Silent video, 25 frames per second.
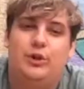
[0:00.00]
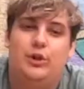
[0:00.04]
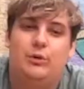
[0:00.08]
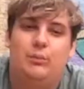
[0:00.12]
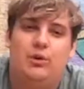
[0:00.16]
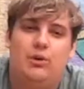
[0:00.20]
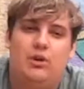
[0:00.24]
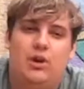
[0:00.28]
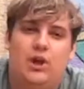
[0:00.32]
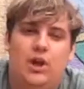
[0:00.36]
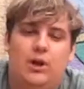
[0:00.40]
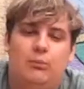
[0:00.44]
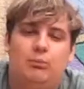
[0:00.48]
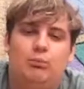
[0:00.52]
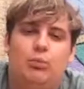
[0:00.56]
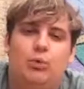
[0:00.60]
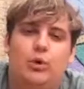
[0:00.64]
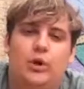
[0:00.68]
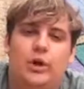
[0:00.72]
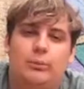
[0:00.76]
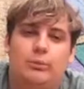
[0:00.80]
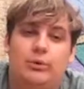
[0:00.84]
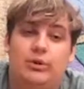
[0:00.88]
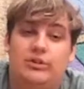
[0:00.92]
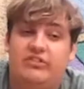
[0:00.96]
become a lot
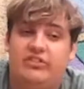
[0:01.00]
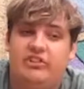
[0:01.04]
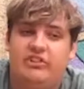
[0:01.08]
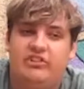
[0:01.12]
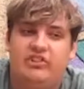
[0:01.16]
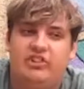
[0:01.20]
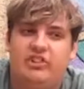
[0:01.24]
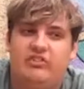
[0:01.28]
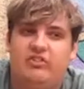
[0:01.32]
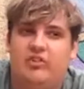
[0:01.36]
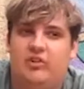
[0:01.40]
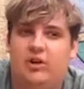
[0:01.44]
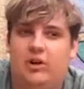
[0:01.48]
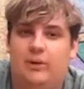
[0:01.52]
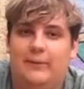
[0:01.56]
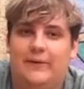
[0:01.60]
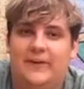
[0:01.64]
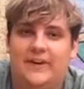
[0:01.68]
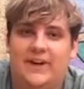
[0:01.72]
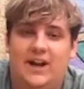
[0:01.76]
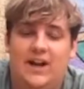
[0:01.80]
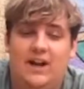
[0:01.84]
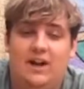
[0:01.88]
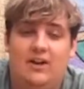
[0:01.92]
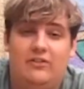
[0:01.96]
more proficient than I
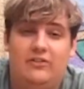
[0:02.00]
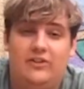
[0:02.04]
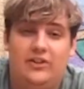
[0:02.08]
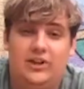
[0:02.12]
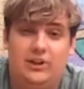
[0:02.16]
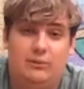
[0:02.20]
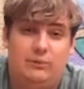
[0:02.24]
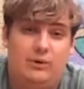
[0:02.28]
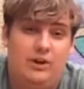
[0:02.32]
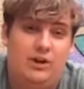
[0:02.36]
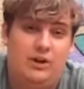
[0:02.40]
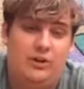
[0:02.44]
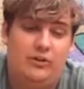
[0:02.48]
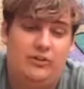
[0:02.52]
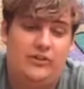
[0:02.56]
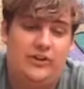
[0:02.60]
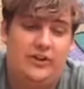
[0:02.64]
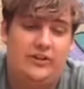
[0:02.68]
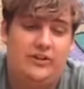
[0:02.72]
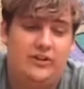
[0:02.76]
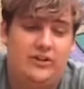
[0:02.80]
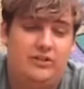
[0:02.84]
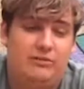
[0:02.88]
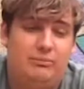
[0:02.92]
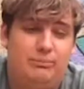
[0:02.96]
would have anywhere else
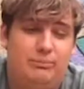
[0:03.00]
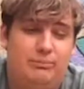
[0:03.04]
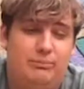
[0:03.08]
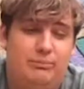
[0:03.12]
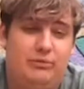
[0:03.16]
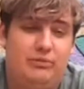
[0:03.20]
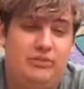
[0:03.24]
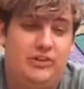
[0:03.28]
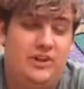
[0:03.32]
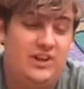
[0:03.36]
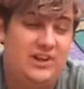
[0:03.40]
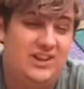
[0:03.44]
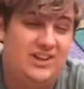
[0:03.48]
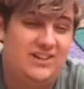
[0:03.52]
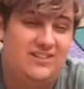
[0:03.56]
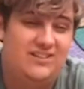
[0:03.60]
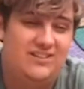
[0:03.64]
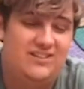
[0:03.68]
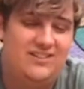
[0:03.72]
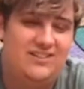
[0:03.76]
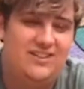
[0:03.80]
I could have studied.